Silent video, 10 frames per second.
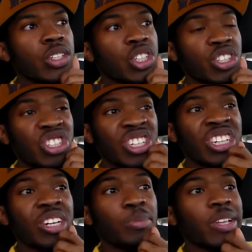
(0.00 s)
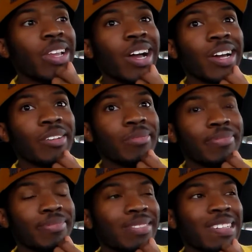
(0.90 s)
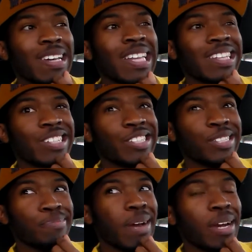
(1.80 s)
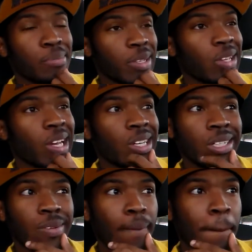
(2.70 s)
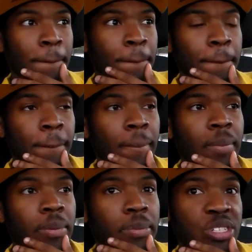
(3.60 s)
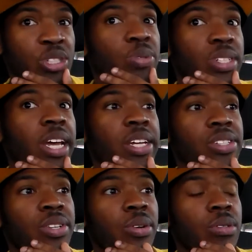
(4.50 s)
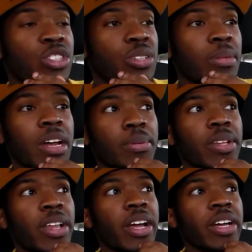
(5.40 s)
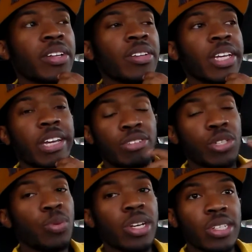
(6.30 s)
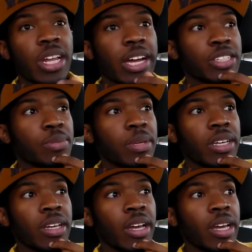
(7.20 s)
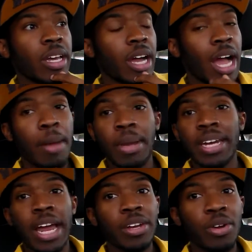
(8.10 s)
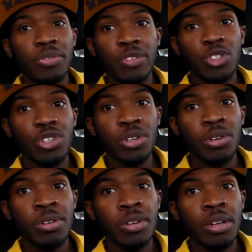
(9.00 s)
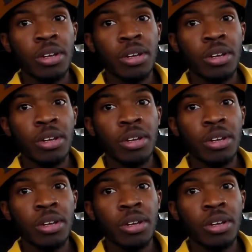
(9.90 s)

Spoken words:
She could have been lying. I think she might have been lying. But she was nice, though. She might have been lying. If she was lying to me, I may not know for sure,